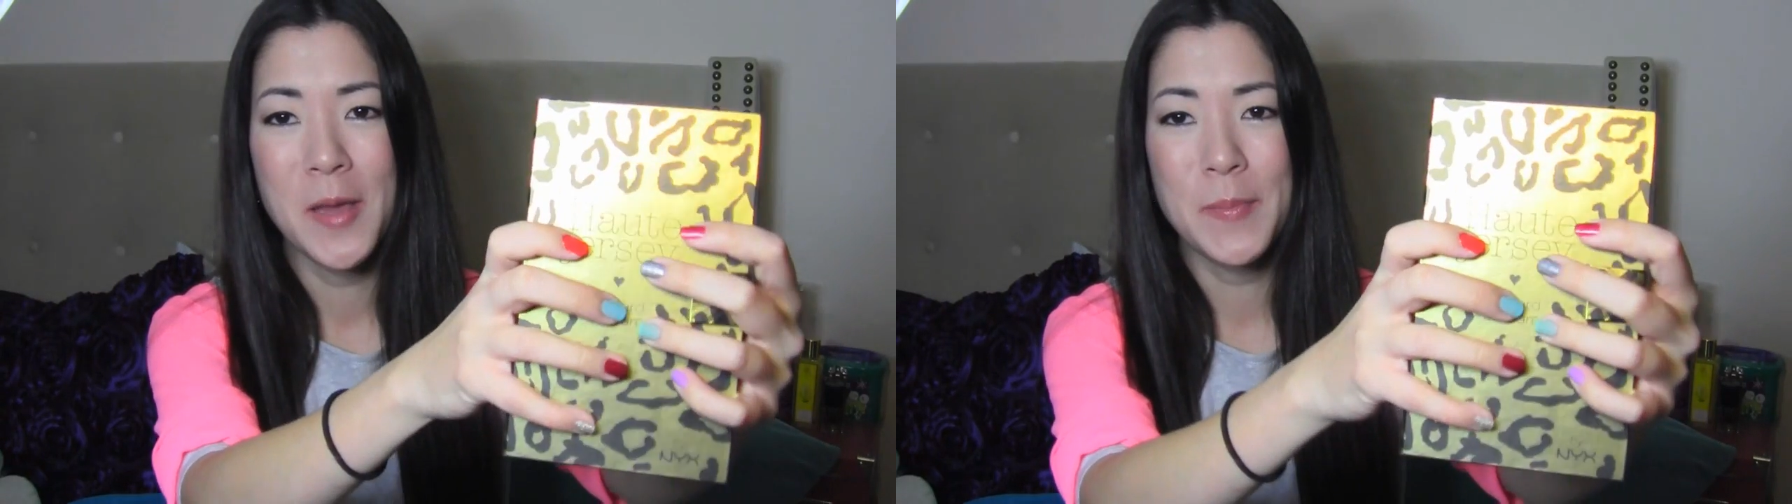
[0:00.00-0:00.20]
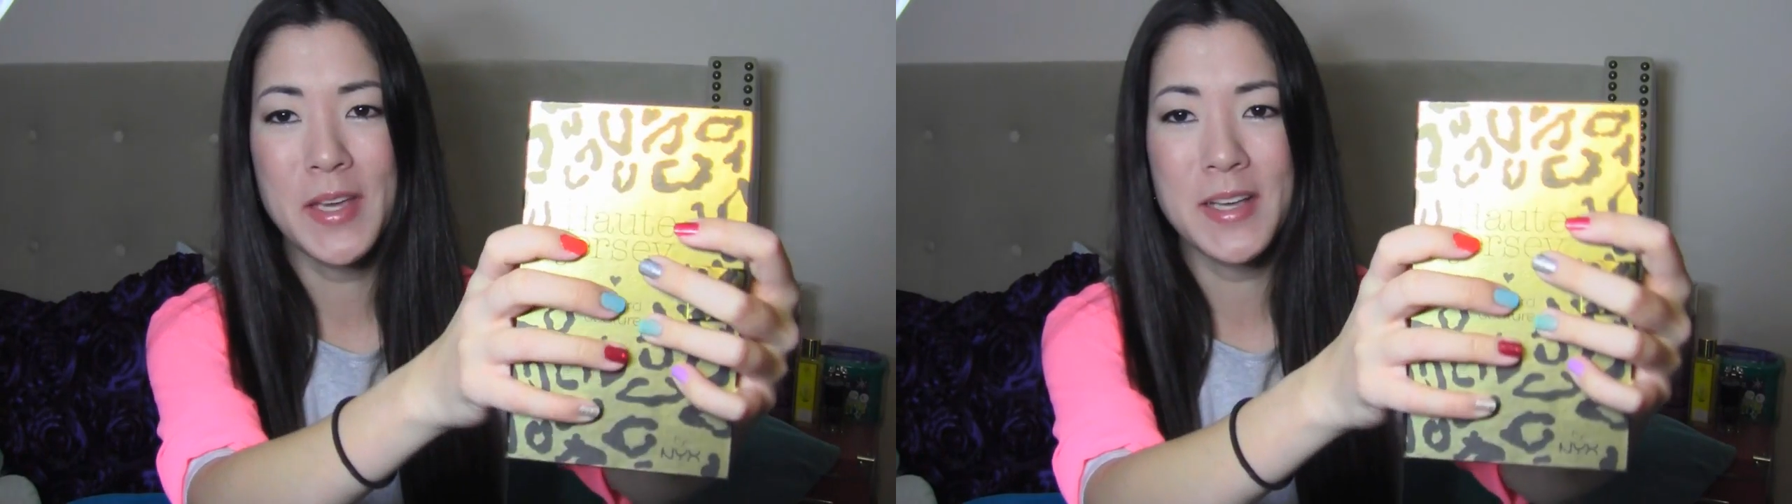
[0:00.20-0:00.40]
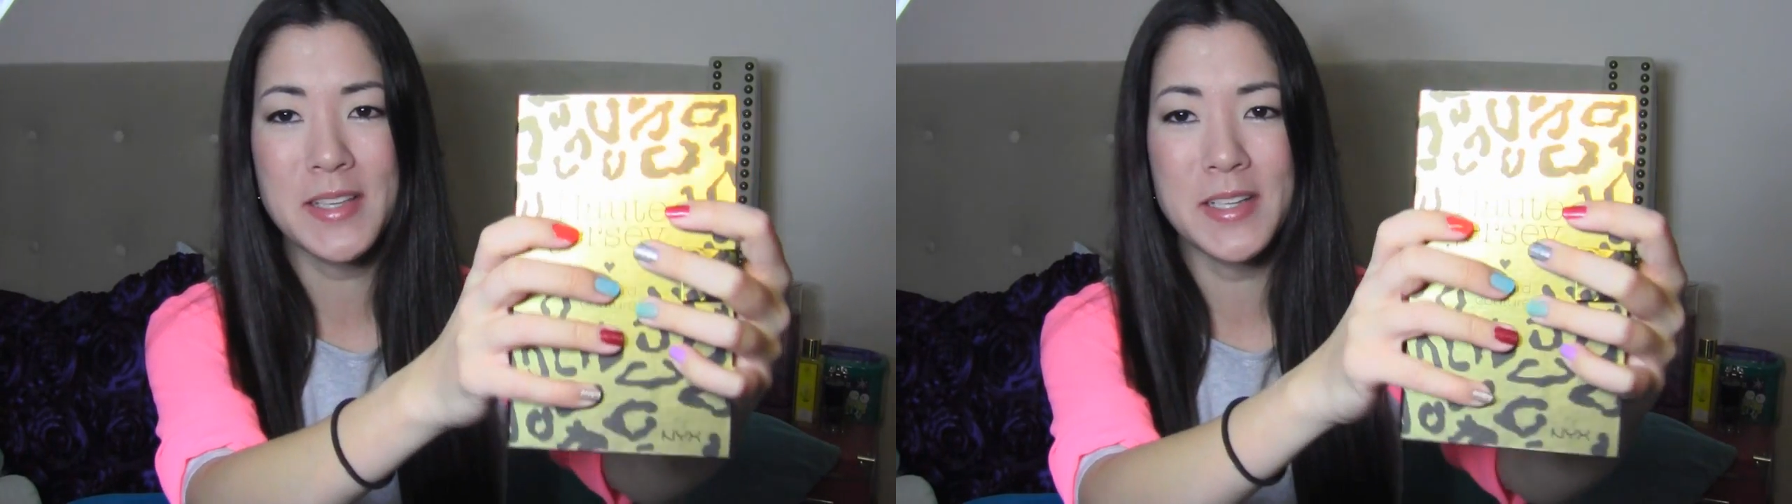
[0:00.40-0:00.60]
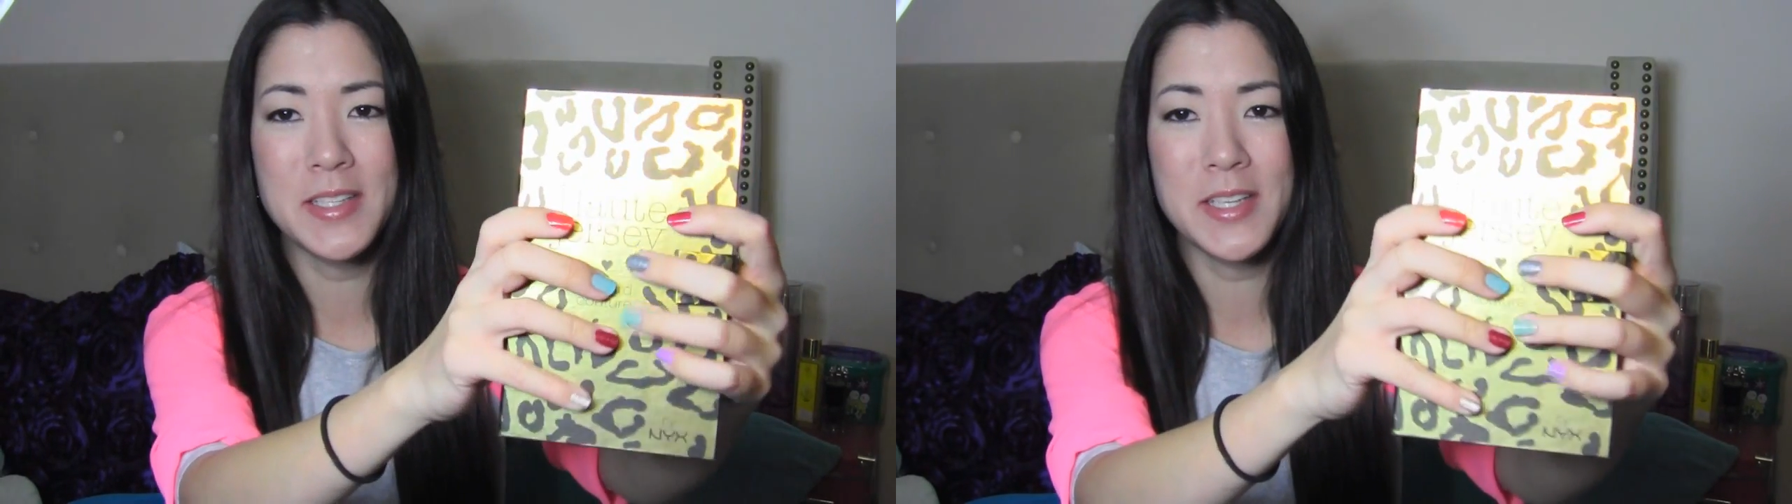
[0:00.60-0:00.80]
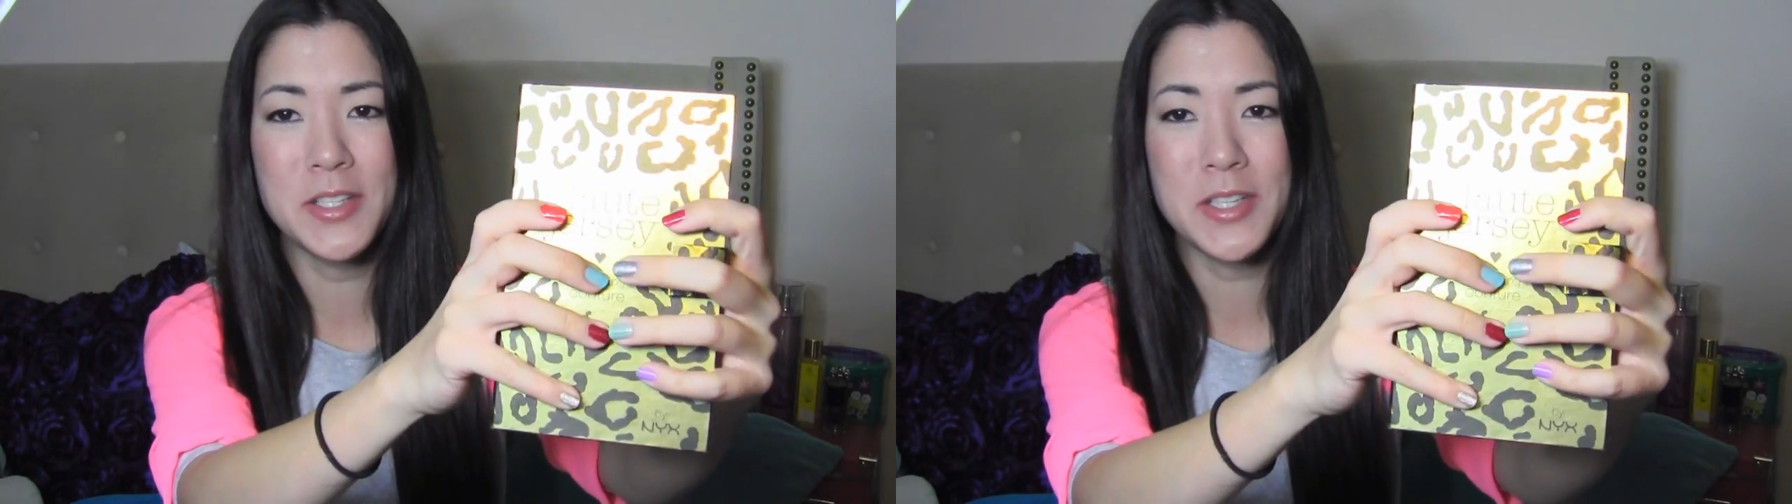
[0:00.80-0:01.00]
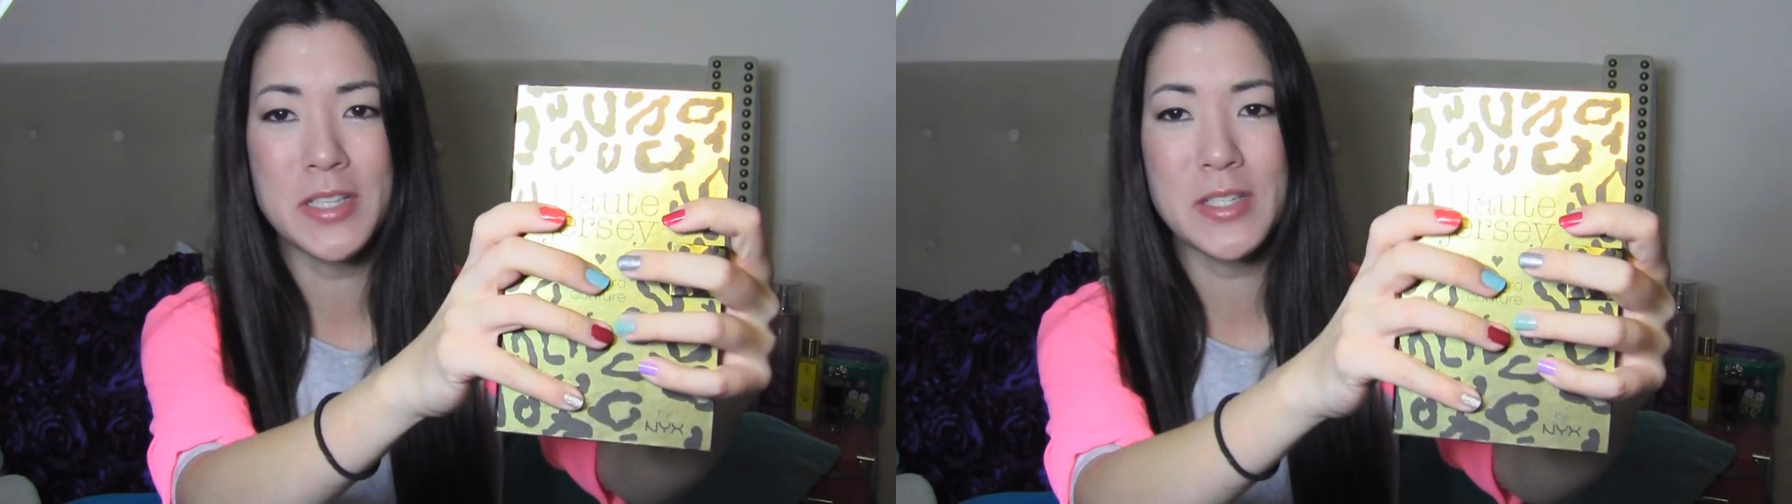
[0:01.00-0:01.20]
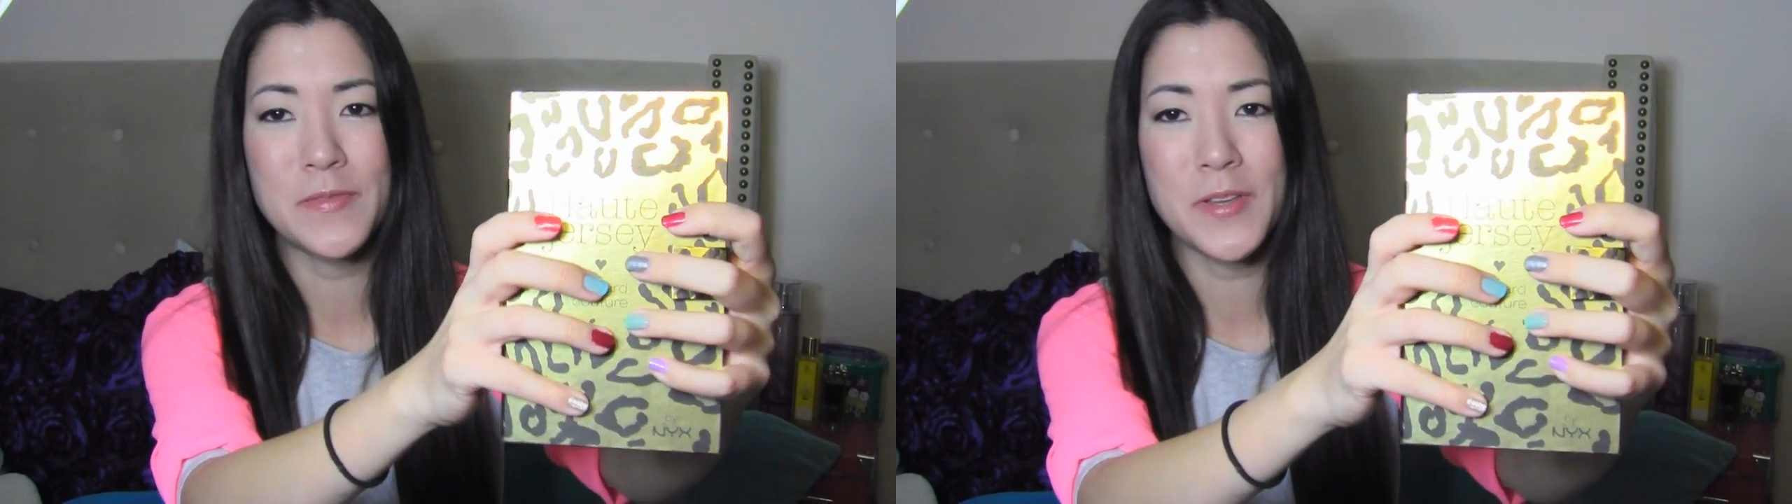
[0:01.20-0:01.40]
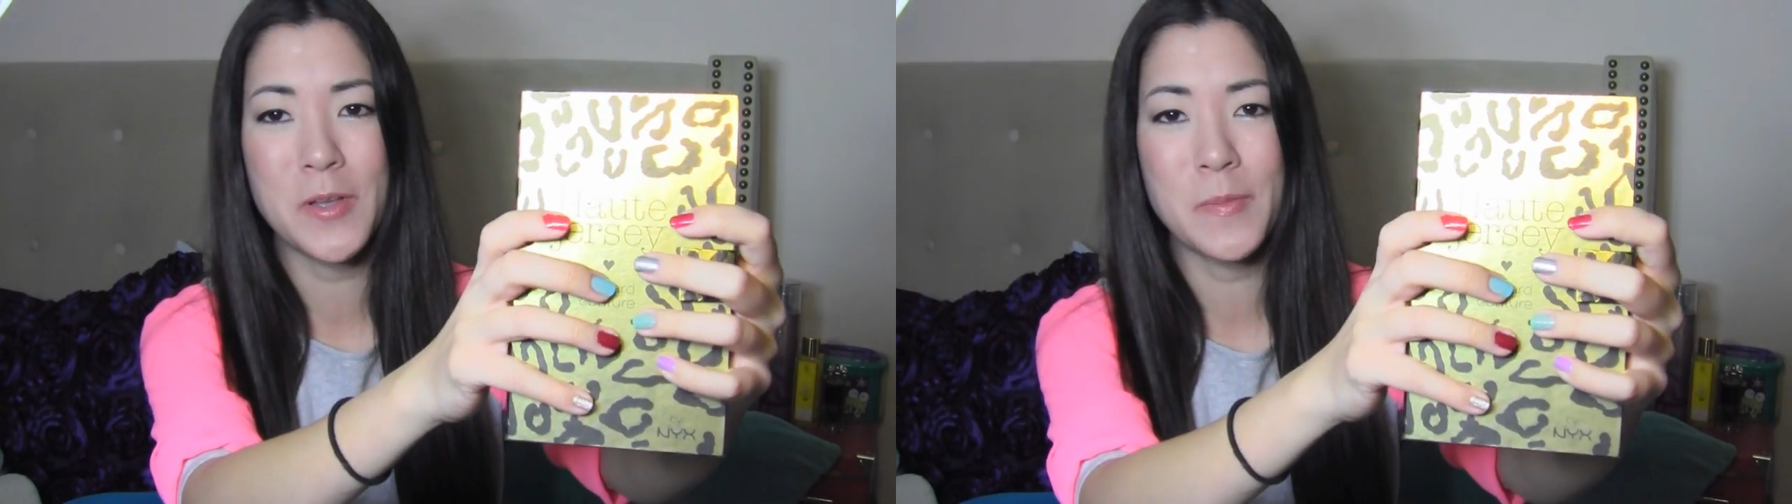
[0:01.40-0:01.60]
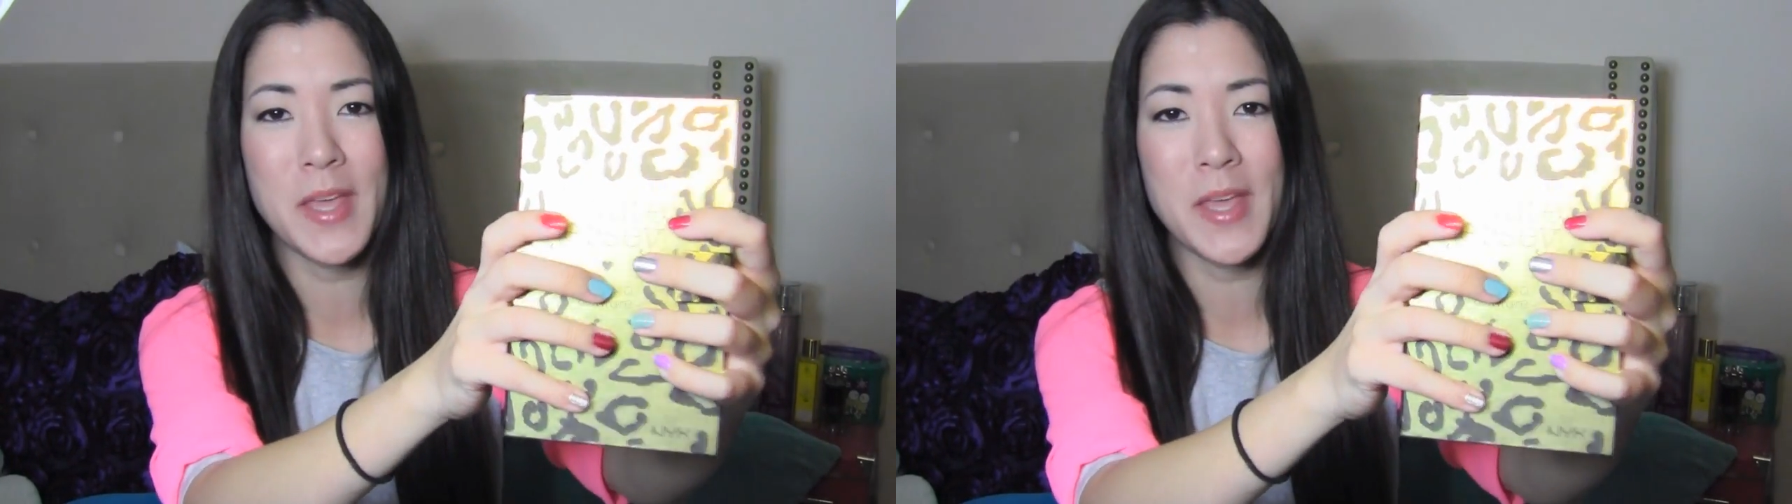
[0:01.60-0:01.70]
because I did just film